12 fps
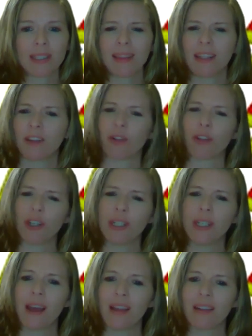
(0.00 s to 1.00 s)
I think they're
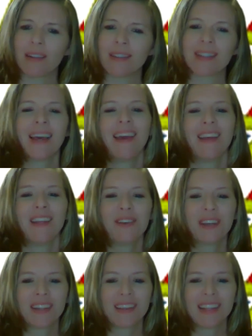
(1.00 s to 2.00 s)
$30. You
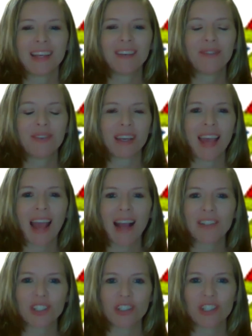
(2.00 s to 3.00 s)
can leave
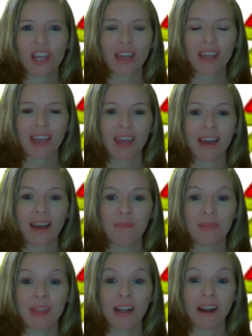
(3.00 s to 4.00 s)
cash and check
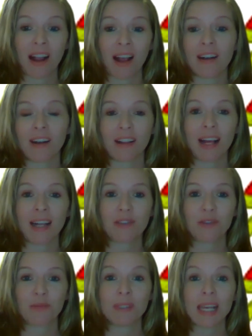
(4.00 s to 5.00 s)
um, there on our
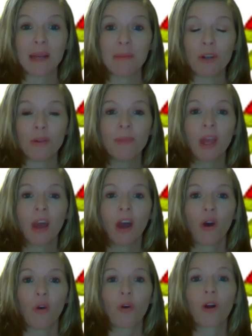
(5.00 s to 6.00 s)
classroom table,
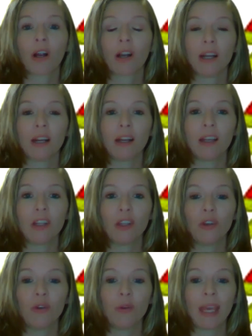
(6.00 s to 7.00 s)
or
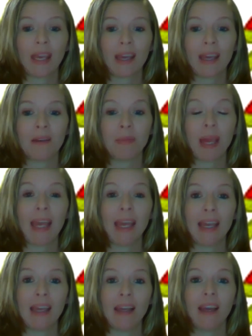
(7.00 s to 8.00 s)
you can
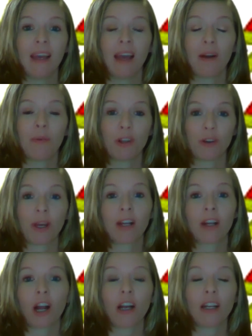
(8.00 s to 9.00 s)
pay with your
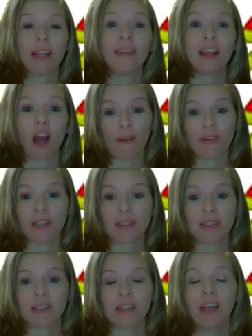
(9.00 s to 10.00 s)
credit card in the
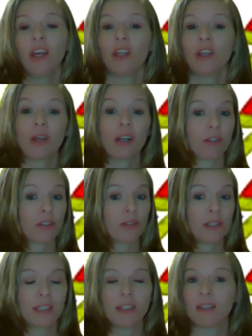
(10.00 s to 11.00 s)
office. You can also
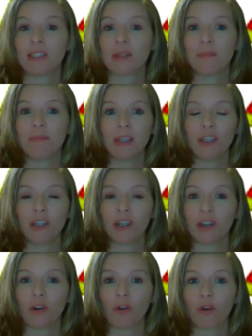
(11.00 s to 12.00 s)
still submit
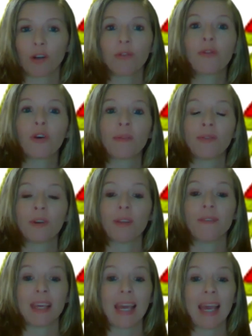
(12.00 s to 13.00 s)
your order form for the
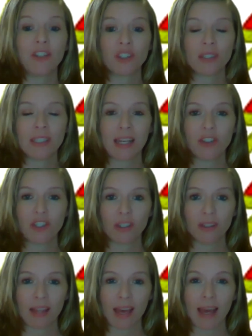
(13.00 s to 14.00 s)
vacation
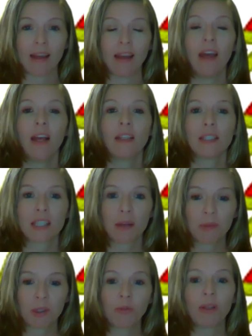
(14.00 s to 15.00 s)
station, that
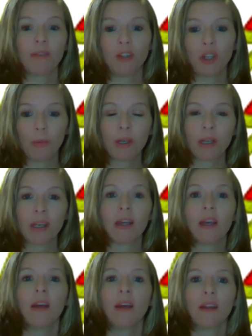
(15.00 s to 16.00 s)
summer review book,
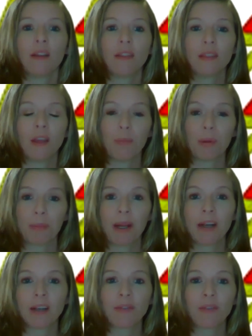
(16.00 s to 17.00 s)

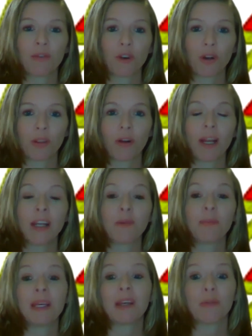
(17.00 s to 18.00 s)
preparing for fourth grade or
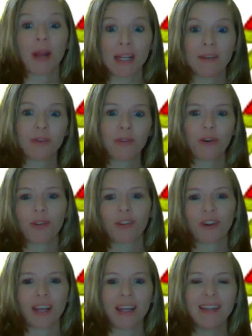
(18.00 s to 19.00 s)
being ready for fourth
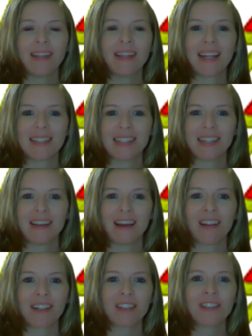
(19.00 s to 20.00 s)
grade, $19
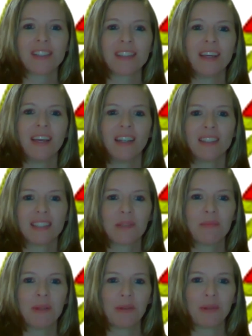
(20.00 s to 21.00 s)
to
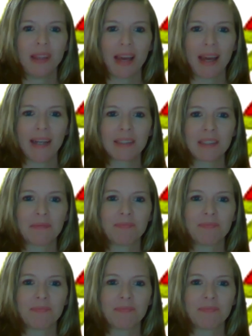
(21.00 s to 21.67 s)
submit with that.